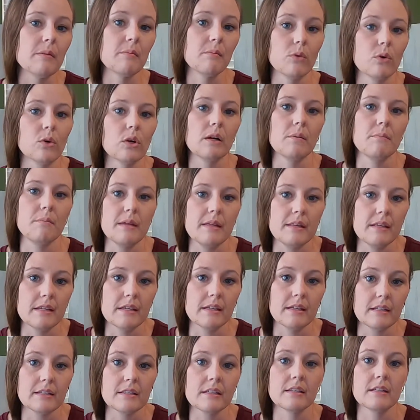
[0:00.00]
bit more
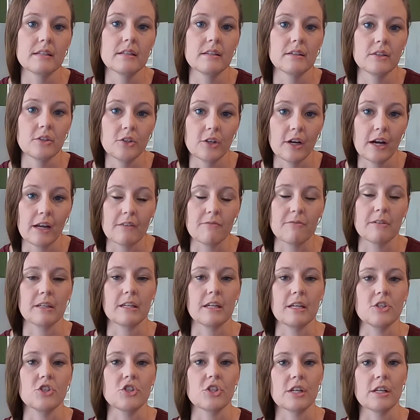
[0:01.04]
immediate
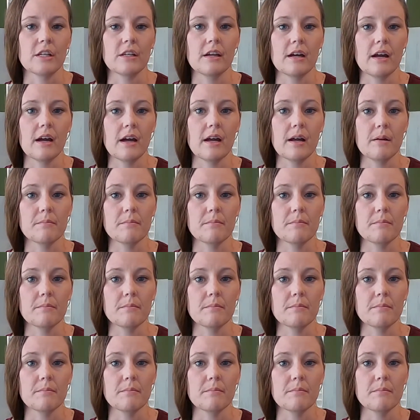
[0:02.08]
gratification,